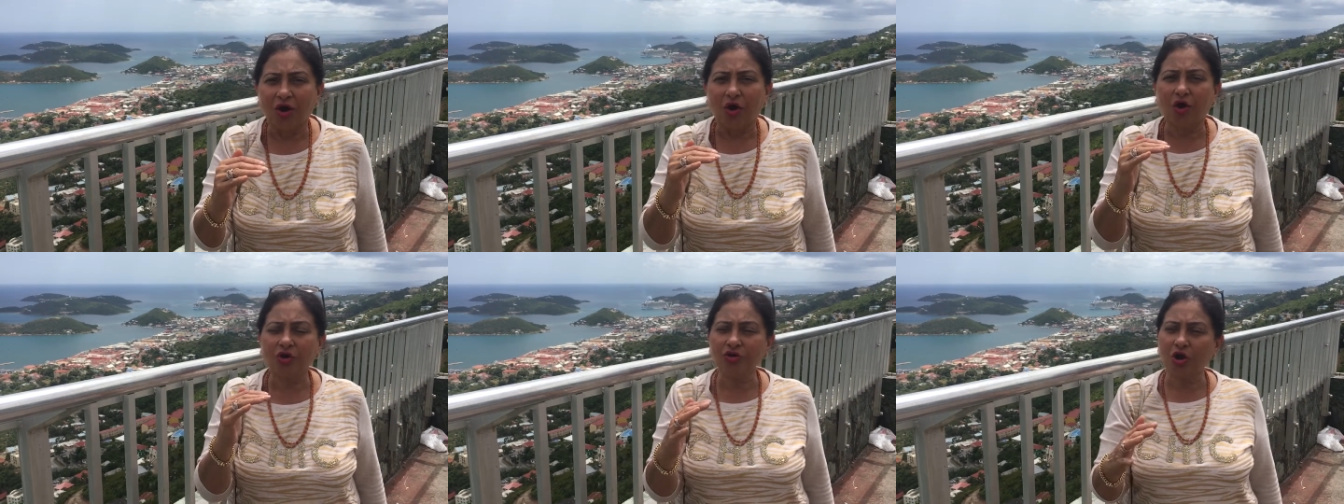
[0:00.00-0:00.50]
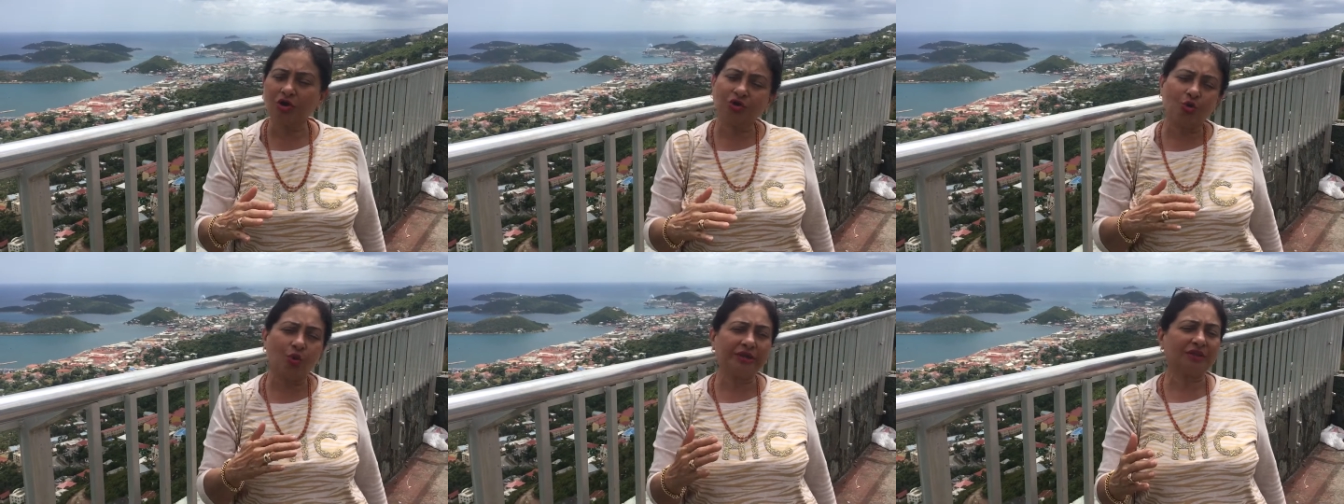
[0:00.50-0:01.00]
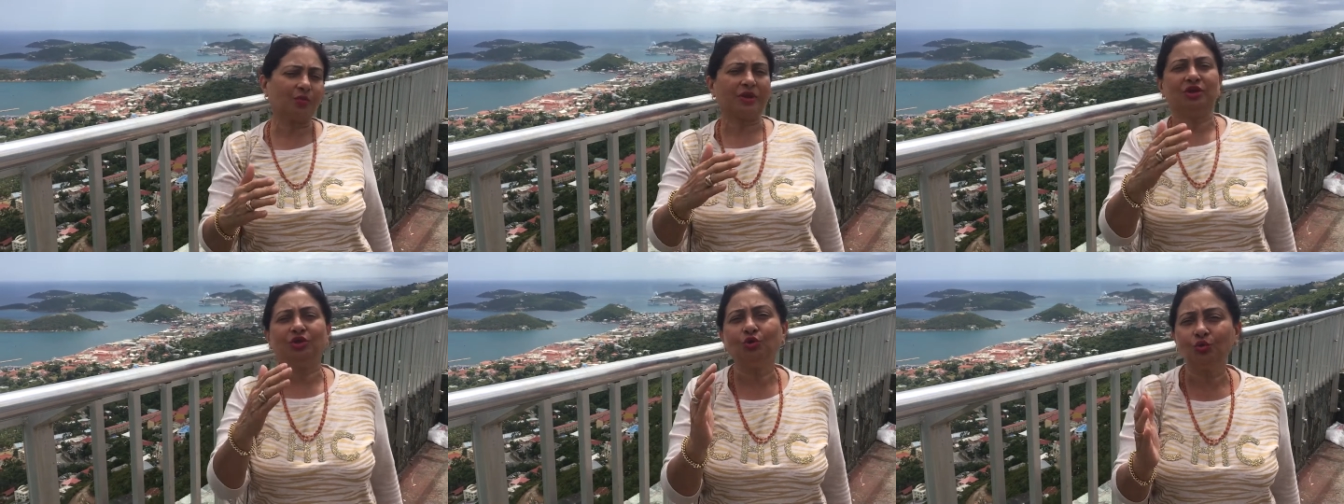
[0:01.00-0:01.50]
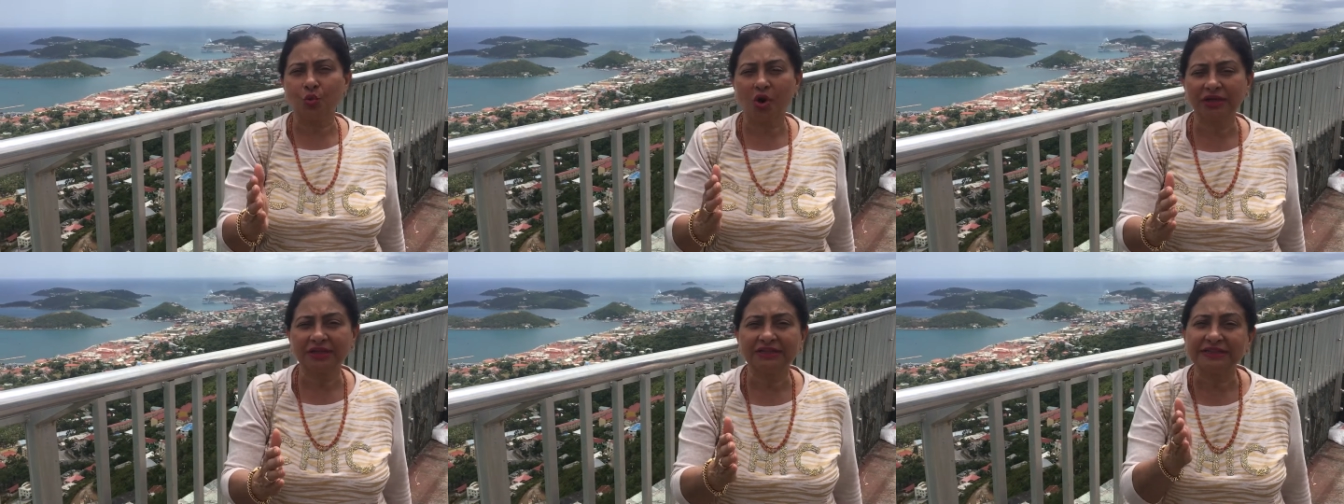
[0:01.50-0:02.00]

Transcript: or not going the way you want,